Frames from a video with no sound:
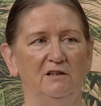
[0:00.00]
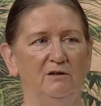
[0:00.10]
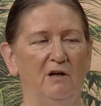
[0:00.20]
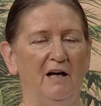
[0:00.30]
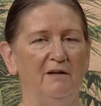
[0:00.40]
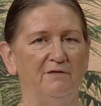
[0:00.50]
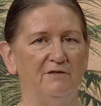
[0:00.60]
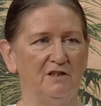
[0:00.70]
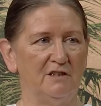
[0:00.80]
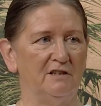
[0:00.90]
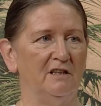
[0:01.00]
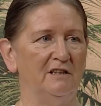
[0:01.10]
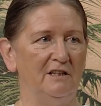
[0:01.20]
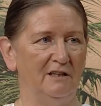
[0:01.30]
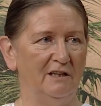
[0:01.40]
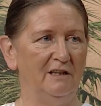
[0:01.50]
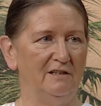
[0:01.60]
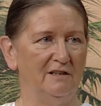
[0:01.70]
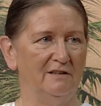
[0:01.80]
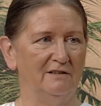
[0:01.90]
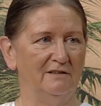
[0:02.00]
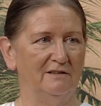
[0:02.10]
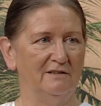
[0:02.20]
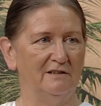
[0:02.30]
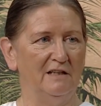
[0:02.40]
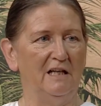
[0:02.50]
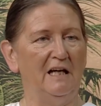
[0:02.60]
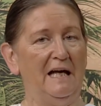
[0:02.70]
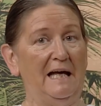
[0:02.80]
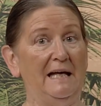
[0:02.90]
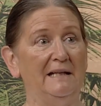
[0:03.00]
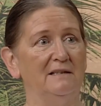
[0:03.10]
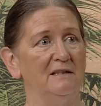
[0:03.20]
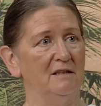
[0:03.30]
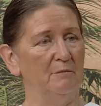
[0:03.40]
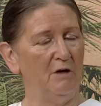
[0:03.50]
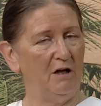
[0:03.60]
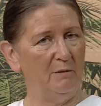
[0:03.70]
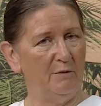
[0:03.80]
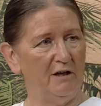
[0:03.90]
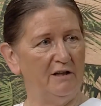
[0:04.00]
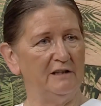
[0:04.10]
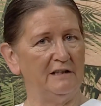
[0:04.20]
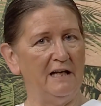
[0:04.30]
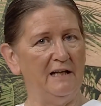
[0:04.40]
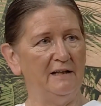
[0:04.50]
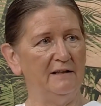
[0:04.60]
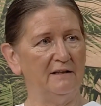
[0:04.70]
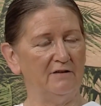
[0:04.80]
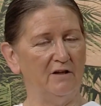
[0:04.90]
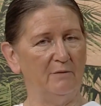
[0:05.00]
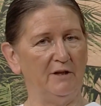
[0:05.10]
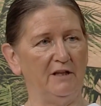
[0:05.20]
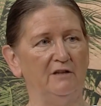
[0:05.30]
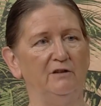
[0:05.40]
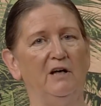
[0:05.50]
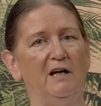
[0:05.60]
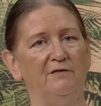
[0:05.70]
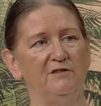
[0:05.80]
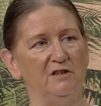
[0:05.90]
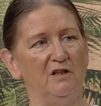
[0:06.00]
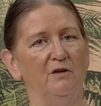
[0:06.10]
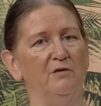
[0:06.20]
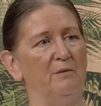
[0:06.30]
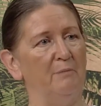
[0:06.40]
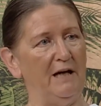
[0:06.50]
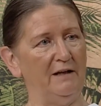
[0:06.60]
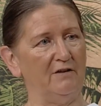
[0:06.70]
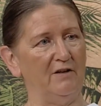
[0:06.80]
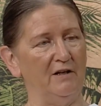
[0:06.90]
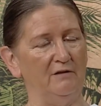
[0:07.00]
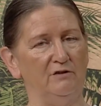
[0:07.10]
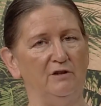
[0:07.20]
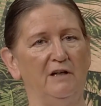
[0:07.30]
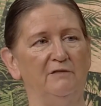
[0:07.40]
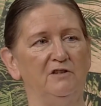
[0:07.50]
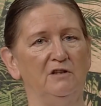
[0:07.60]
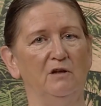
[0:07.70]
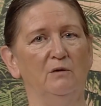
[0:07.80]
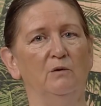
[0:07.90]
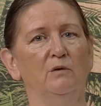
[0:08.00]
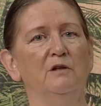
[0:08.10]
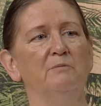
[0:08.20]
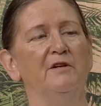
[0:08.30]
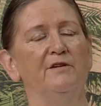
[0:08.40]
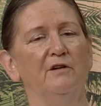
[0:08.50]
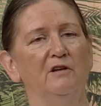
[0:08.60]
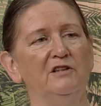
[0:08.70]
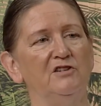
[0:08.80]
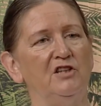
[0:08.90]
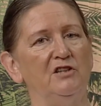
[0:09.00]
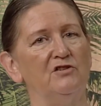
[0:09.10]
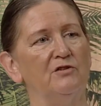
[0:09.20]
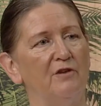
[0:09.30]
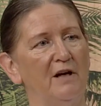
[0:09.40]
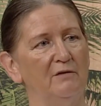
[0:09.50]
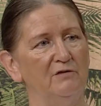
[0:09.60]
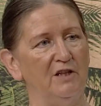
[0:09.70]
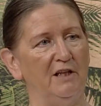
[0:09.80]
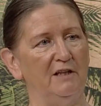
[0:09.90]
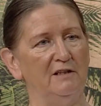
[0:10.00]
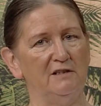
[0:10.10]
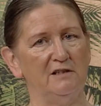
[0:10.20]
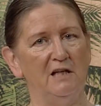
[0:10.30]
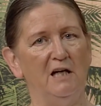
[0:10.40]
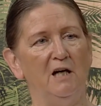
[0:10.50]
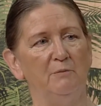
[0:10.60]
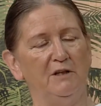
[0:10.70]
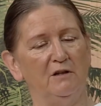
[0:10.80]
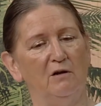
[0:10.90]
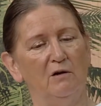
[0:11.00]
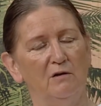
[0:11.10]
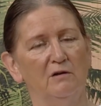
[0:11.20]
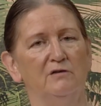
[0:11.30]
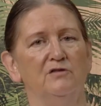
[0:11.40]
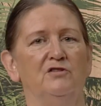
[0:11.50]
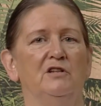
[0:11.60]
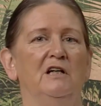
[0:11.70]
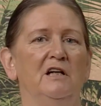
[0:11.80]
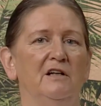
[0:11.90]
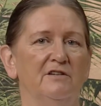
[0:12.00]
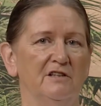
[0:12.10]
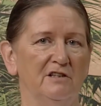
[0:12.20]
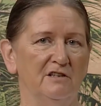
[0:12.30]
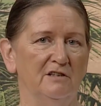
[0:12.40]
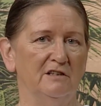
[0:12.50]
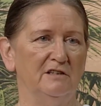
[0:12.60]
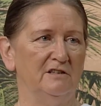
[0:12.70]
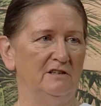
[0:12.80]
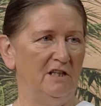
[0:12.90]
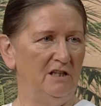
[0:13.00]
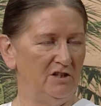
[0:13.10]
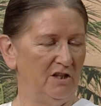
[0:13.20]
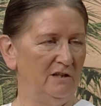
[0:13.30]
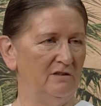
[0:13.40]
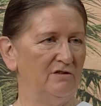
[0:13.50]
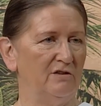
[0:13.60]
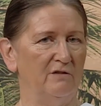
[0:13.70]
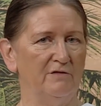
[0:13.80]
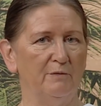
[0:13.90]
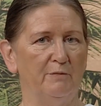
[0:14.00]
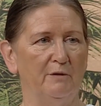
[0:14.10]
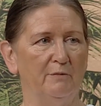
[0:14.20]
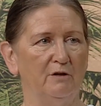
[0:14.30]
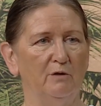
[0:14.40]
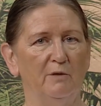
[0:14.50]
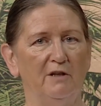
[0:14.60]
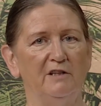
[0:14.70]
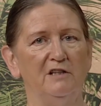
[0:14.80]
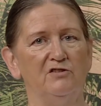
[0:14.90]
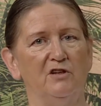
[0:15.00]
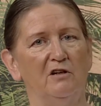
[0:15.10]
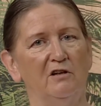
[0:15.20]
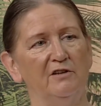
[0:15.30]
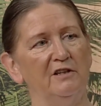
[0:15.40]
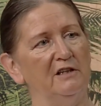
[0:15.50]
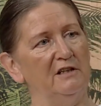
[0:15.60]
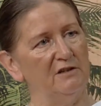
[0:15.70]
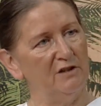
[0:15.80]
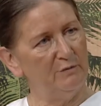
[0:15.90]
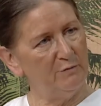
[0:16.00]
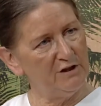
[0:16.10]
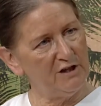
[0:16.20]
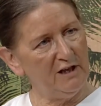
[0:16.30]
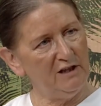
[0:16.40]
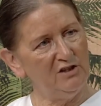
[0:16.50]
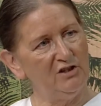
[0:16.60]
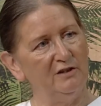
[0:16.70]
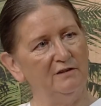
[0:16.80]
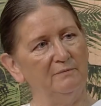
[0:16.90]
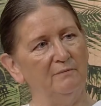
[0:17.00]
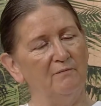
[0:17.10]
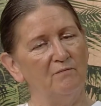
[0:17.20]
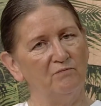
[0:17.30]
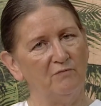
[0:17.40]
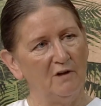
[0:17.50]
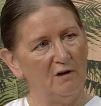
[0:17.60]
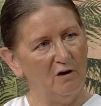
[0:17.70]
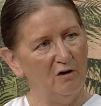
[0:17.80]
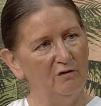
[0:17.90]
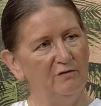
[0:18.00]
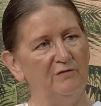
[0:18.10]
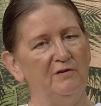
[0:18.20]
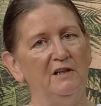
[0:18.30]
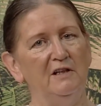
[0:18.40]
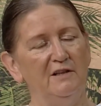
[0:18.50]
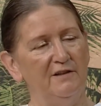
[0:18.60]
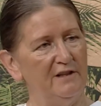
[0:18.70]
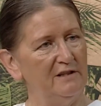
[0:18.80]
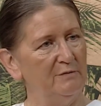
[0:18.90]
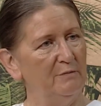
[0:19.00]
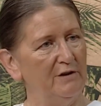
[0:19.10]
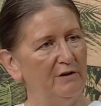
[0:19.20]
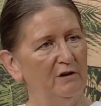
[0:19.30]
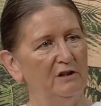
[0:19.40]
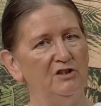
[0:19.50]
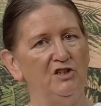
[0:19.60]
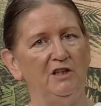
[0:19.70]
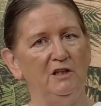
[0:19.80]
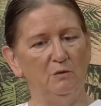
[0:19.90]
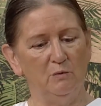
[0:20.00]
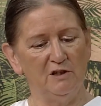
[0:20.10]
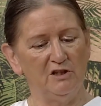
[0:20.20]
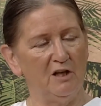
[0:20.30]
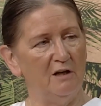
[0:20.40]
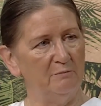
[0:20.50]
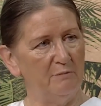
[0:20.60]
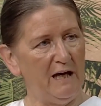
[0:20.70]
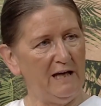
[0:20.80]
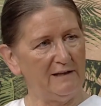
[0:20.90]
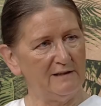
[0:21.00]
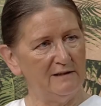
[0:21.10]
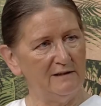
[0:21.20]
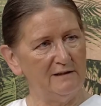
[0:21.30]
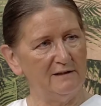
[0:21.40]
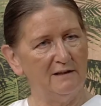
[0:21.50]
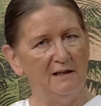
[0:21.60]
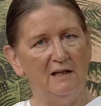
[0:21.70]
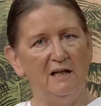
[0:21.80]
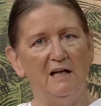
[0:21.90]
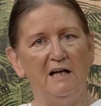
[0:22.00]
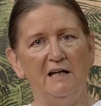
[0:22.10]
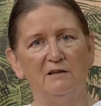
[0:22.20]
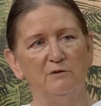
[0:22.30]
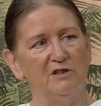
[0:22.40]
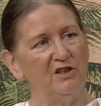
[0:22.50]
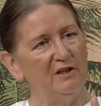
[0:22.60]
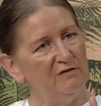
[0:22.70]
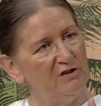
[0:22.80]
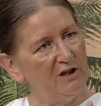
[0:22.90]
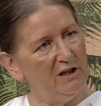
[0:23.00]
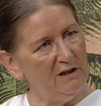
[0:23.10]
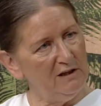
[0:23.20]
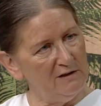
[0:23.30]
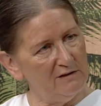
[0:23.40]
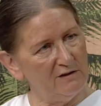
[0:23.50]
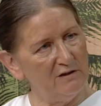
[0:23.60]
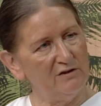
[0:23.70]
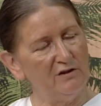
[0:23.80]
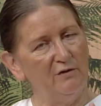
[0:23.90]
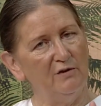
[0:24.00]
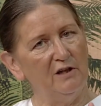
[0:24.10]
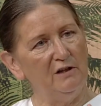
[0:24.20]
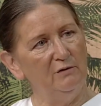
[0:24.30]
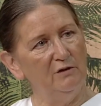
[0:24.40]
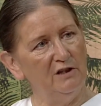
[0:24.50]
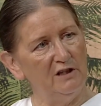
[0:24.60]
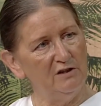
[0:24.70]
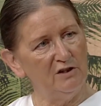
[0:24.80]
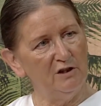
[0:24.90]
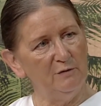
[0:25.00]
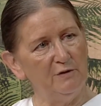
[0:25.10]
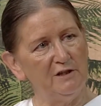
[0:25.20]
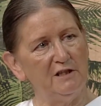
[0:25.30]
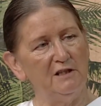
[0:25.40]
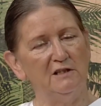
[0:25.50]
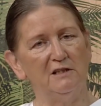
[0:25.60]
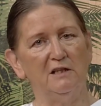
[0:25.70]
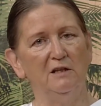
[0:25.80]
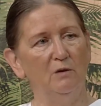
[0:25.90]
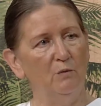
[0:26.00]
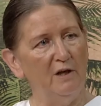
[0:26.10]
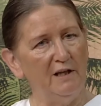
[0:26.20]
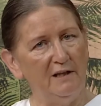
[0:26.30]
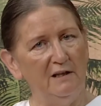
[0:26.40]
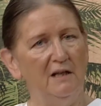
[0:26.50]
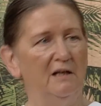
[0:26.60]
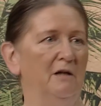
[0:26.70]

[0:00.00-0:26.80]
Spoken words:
you have to study the Gita and the Mahabharata and the Ramayana. You have to know the background. You have to know all the mythology surrounding it, because the teachings of the Brahma Kumaris are an interpretation of this mythology, which unpacks it and which gives keys so that you can interpret it in a way